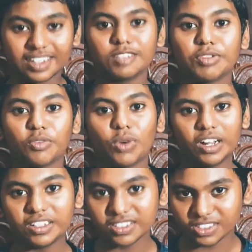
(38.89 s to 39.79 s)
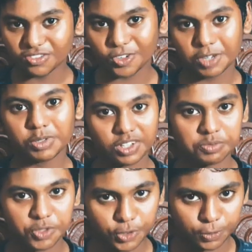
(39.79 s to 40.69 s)
is my wildest of dreams
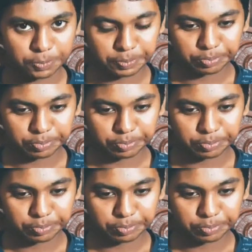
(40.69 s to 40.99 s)
come true.